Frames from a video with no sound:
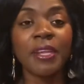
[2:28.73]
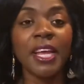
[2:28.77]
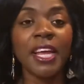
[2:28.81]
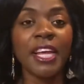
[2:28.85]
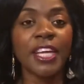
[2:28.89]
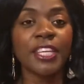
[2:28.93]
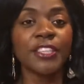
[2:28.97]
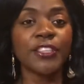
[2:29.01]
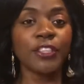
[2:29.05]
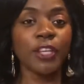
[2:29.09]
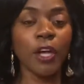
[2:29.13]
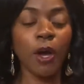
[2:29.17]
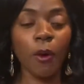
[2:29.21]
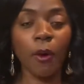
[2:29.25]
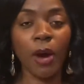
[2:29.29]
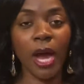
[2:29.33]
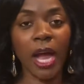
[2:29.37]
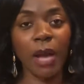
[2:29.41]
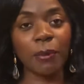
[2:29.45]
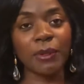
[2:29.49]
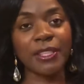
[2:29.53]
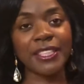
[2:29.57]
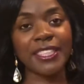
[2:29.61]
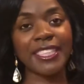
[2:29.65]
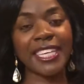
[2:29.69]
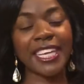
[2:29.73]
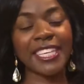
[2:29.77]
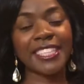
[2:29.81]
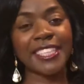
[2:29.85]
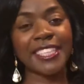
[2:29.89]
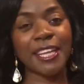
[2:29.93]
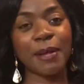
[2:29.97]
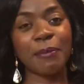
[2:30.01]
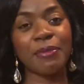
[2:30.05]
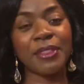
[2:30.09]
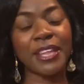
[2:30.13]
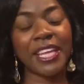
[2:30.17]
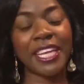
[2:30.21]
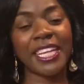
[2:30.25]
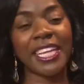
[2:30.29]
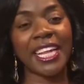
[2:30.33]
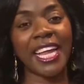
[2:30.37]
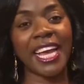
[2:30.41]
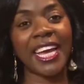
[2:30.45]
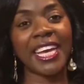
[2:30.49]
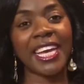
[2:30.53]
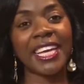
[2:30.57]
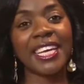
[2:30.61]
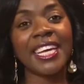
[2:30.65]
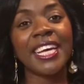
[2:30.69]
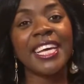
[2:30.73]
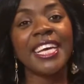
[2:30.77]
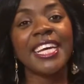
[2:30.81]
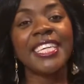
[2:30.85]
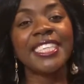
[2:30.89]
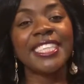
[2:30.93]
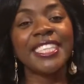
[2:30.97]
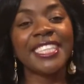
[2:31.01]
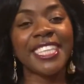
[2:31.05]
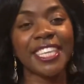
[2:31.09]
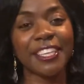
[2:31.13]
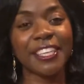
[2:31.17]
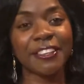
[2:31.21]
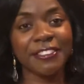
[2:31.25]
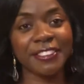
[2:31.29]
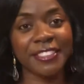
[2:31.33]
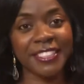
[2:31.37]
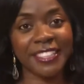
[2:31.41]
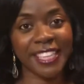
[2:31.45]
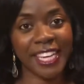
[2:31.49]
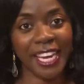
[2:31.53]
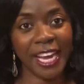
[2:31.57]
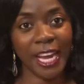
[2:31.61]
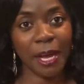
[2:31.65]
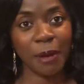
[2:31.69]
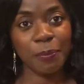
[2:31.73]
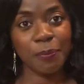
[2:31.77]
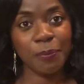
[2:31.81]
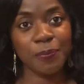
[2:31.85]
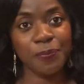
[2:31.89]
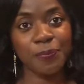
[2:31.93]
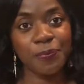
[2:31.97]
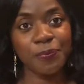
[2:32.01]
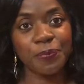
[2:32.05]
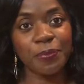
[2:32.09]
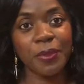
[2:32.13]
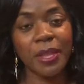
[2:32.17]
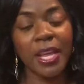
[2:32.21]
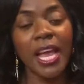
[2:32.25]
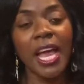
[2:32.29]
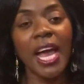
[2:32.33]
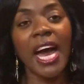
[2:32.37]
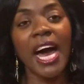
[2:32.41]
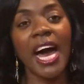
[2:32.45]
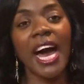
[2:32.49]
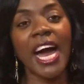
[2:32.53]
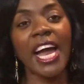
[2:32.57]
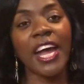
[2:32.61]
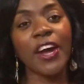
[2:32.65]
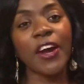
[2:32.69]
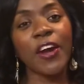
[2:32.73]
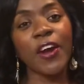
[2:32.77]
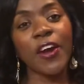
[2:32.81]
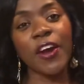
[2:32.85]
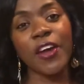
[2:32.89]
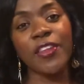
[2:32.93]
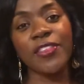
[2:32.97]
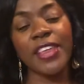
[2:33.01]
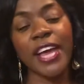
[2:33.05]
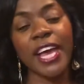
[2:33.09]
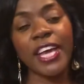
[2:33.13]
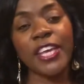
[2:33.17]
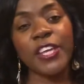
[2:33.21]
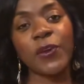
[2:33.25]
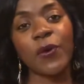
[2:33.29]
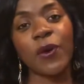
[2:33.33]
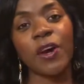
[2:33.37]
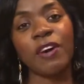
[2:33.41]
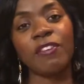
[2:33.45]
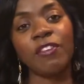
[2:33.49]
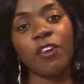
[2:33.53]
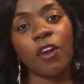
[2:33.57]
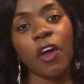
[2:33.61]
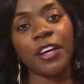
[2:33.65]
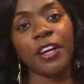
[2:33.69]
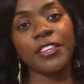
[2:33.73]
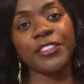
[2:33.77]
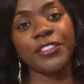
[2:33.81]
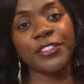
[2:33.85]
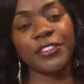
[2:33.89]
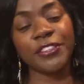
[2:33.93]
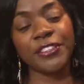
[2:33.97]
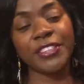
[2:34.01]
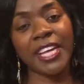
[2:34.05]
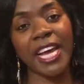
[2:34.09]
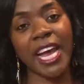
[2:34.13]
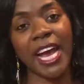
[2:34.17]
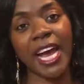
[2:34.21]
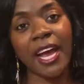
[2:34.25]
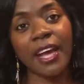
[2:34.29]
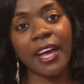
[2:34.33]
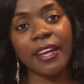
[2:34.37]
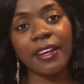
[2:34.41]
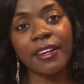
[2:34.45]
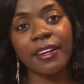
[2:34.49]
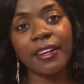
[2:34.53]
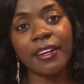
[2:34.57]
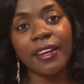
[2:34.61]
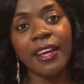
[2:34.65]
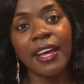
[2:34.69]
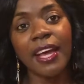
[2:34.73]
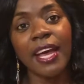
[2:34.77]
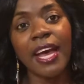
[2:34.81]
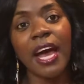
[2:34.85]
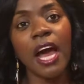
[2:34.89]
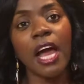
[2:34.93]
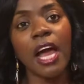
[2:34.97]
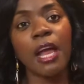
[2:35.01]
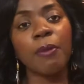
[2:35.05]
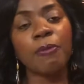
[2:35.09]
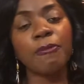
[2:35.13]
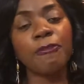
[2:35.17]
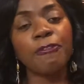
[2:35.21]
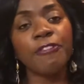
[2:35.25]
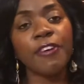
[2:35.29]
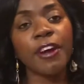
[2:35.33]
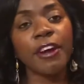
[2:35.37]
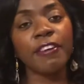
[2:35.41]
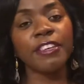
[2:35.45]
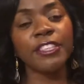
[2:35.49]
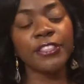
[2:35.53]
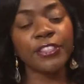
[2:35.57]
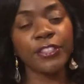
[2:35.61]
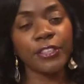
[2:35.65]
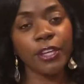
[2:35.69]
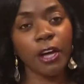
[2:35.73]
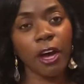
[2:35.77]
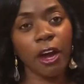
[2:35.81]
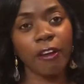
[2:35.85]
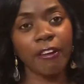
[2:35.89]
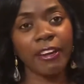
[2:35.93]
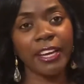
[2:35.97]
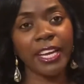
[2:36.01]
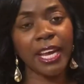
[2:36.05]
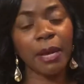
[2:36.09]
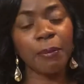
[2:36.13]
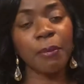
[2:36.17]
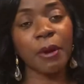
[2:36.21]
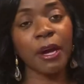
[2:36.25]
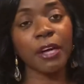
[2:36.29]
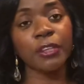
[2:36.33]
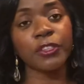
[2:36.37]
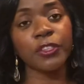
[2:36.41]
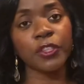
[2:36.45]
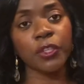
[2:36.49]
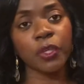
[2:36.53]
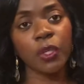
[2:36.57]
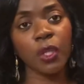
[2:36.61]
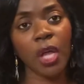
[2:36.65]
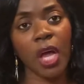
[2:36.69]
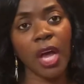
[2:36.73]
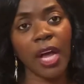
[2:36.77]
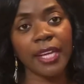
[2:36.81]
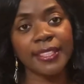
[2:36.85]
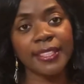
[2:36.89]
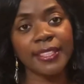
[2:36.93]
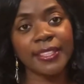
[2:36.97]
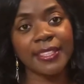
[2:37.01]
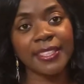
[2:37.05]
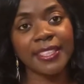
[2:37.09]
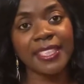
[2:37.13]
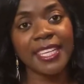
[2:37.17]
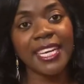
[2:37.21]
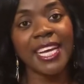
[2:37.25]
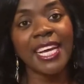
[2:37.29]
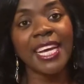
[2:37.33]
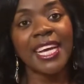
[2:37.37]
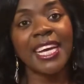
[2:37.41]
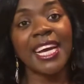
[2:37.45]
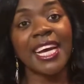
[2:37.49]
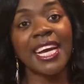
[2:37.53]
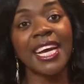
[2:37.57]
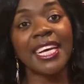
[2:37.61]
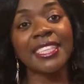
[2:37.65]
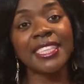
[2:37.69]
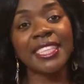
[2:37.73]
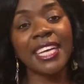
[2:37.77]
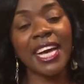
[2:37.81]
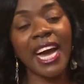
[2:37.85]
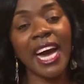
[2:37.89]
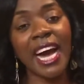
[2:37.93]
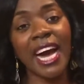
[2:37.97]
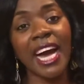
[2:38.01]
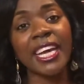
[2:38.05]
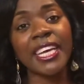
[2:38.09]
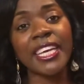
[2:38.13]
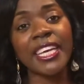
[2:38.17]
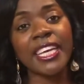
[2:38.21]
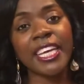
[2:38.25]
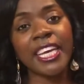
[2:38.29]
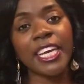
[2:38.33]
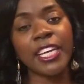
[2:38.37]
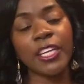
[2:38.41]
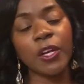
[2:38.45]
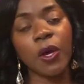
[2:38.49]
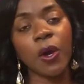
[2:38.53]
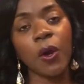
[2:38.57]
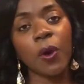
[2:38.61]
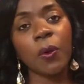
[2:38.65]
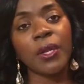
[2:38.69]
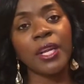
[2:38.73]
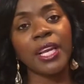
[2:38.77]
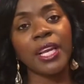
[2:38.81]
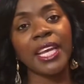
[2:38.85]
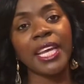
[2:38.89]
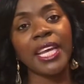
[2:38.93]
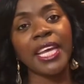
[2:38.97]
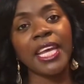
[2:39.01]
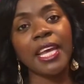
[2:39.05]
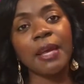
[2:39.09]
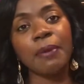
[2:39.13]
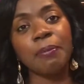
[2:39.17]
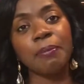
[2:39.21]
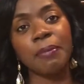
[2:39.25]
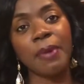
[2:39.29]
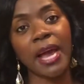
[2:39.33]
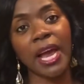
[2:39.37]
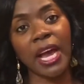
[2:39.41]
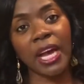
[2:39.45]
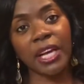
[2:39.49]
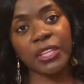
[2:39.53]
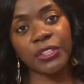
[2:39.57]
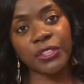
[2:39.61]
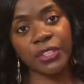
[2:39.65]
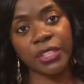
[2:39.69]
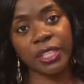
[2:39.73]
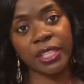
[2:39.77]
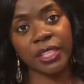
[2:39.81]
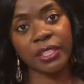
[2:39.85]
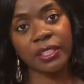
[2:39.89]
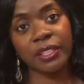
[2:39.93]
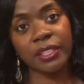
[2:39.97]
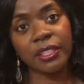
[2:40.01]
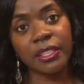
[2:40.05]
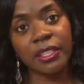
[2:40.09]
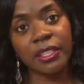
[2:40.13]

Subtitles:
So I would say something like, "Dear Sam, I heard that you have lost your dad. I am very sorry about your loss, and I can only imagine